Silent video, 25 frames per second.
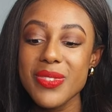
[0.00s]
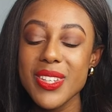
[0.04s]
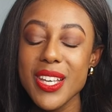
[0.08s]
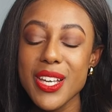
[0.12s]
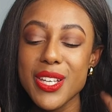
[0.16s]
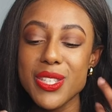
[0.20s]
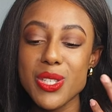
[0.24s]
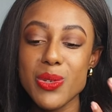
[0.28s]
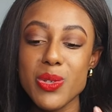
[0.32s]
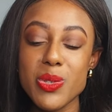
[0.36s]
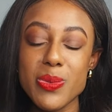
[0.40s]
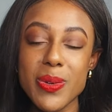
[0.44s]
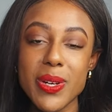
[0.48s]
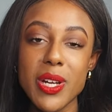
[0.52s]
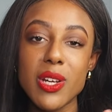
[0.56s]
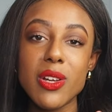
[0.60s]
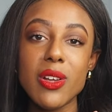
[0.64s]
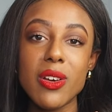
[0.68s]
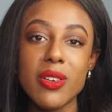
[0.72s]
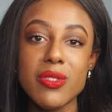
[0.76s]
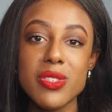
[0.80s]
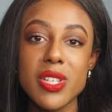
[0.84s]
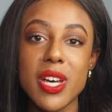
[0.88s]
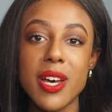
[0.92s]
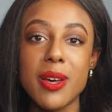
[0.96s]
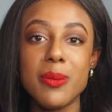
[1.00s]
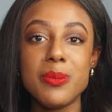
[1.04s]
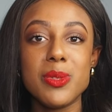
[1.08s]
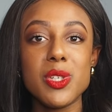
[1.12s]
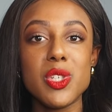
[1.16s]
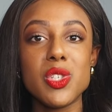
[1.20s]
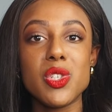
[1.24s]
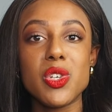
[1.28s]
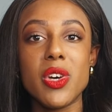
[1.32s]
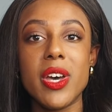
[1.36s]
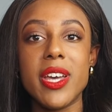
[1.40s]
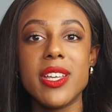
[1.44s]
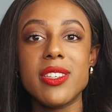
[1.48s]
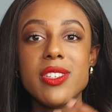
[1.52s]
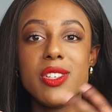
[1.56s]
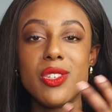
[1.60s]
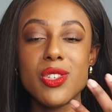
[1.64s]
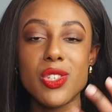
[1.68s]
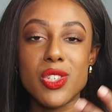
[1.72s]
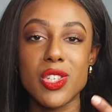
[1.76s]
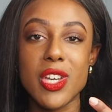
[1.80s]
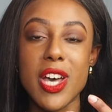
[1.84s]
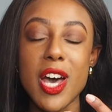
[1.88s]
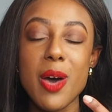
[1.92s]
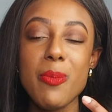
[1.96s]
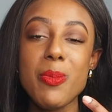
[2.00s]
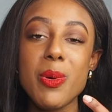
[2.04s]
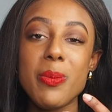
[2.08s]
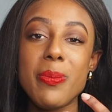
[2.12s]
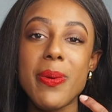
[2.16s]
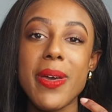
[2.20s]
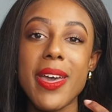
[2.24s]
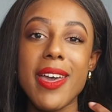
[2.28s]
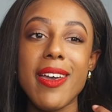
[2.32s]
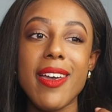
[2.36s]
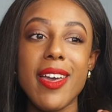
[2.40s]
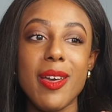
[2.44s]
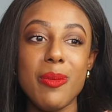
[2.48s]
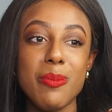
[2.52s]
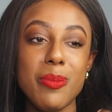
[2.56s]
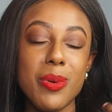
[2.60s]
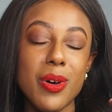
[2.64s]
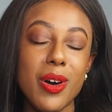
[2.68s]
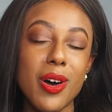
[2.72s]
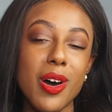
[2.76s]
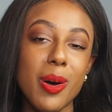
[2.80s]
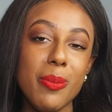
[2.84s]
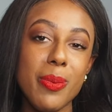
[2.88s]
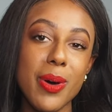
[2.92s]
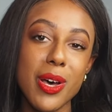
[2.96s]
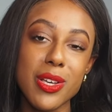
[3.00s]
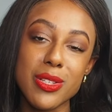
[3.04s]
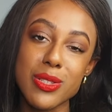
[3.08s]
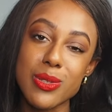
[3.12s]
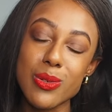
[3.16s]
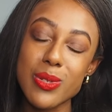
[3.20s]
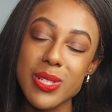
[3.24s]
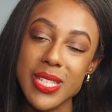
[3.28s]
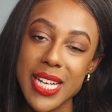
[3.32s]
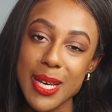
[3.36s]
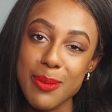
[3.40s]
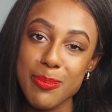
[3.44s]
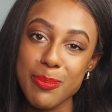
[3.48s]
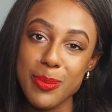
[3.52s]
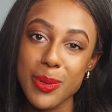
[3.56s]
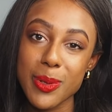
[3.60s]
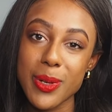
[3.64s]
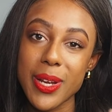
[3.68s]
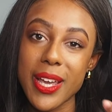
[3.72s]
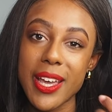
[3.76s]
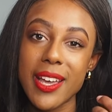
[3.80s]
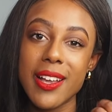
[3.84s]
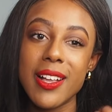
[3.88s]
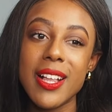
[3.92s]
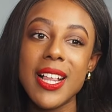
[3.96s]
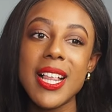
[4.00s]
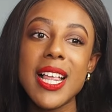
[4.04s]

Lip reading: So we spent a lot of time just trying to zhuzh it up a bit and put our personal stamp on it.